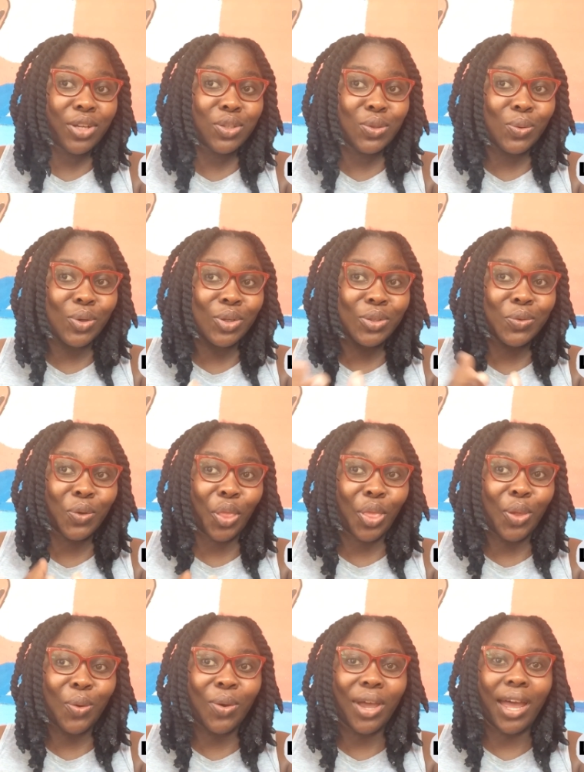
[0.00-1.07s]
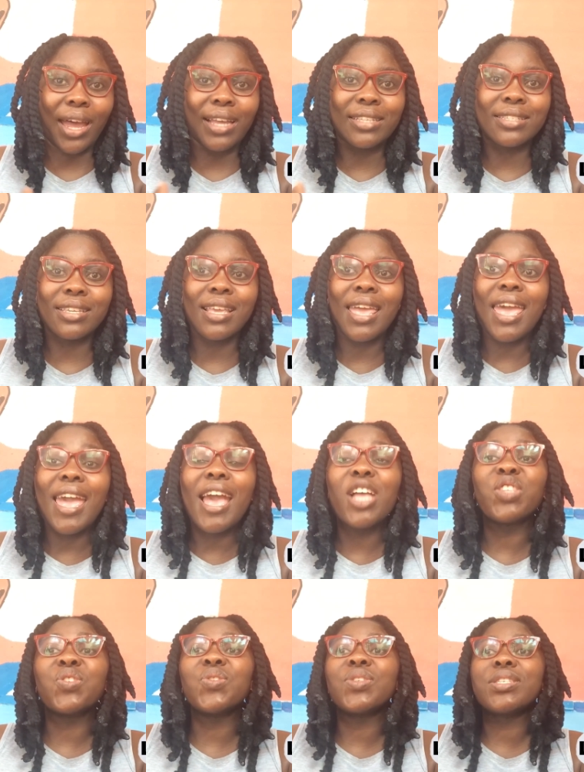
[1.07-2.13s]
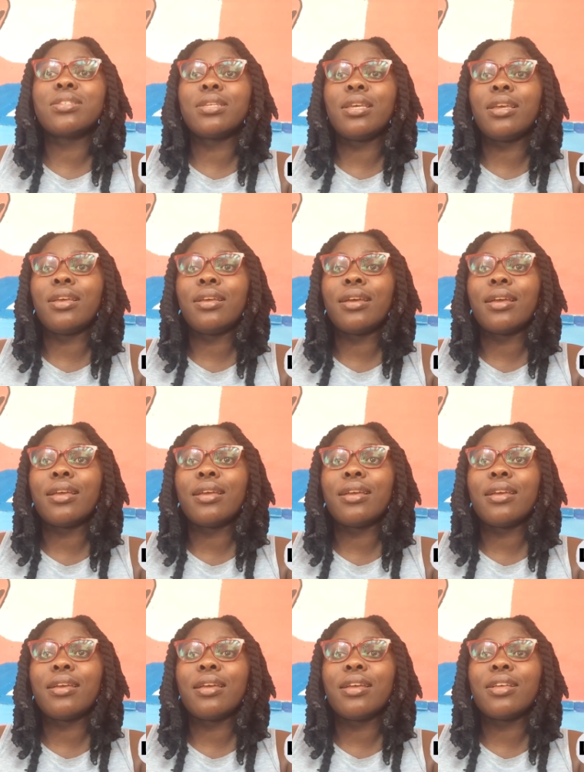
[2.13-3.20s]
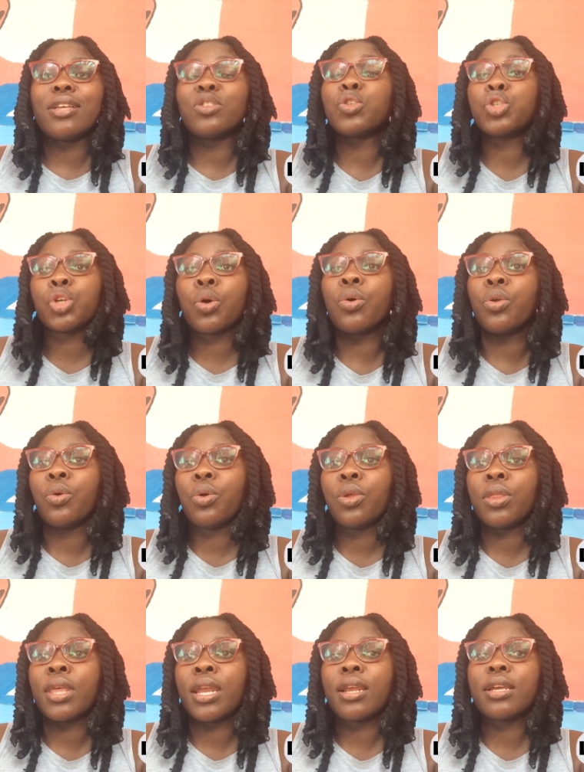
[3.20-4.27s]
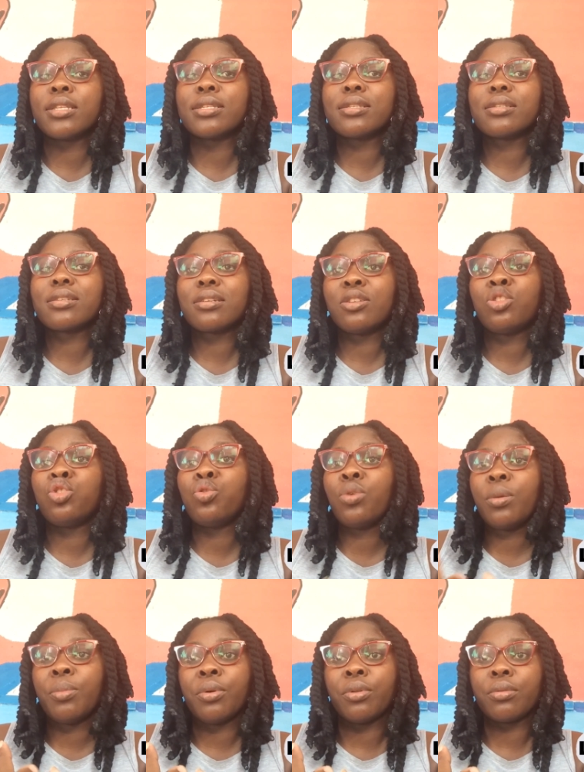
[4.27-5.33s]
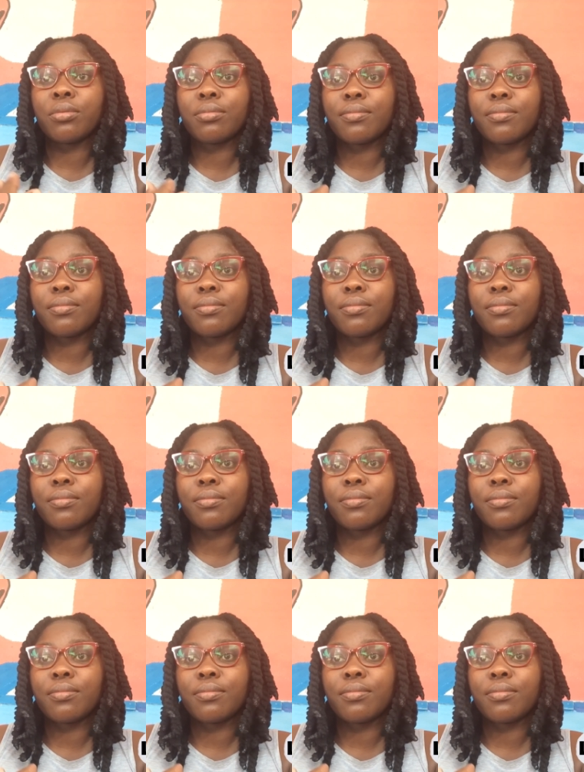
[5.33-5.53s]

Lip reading: world with you guys, and to see and to show you that it's still doable